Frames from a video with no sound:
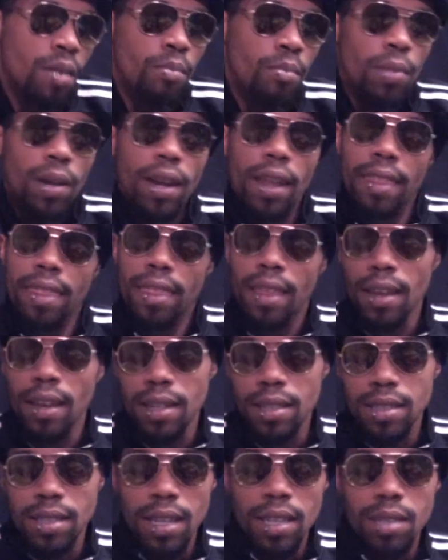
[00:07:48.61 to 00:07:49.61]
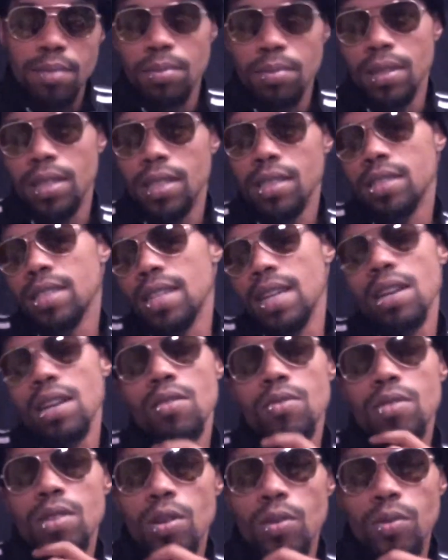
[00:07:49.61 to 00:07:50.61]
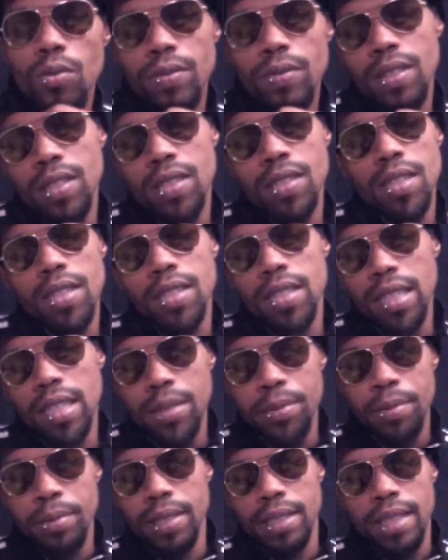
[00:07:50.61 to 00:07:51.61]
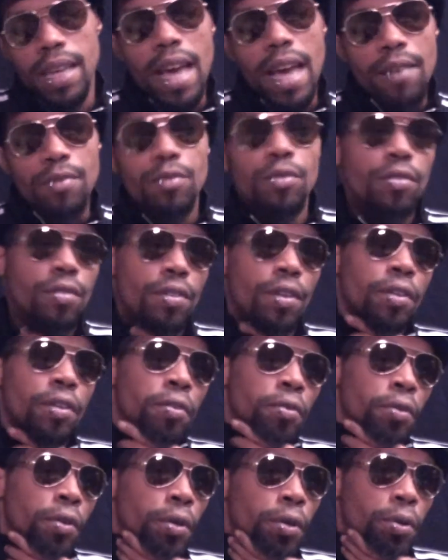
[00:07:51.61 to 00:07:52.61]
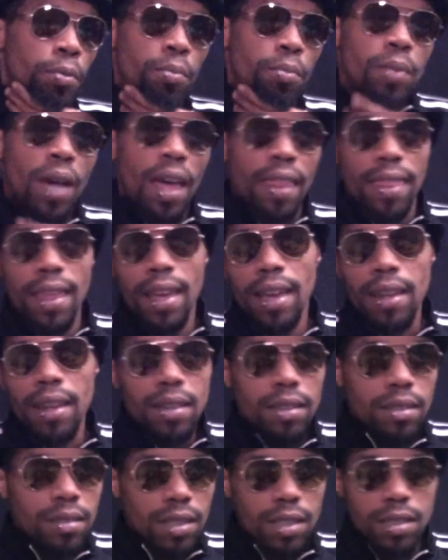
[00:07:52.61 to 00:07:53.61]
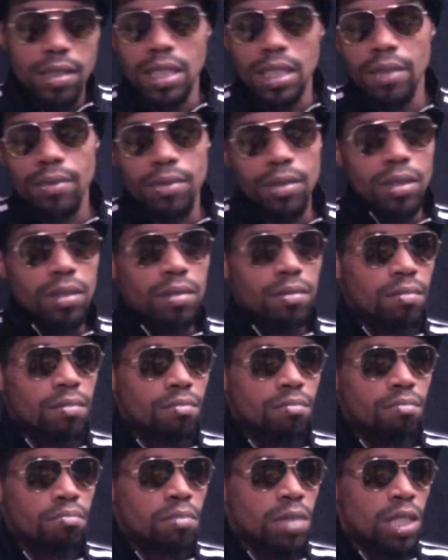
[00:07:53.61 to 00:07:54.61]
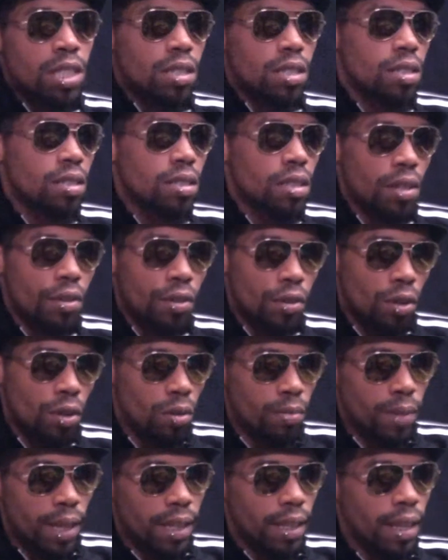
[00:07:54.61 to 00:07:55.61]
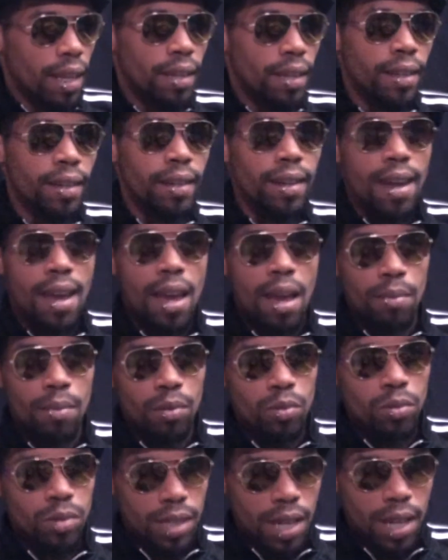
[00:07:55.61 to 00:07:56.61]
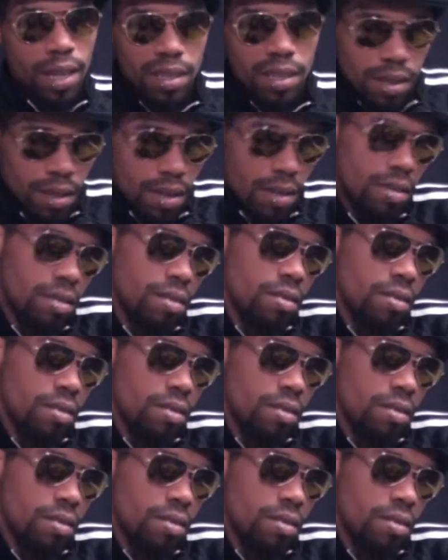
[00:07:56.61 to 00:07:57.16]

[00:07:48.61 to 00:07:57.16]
But I think it takes place, I don't know if they said it takes place after Thunderdome. I think it doesn't even mention Thunderdome, like that didn't happen, which kind of sucks.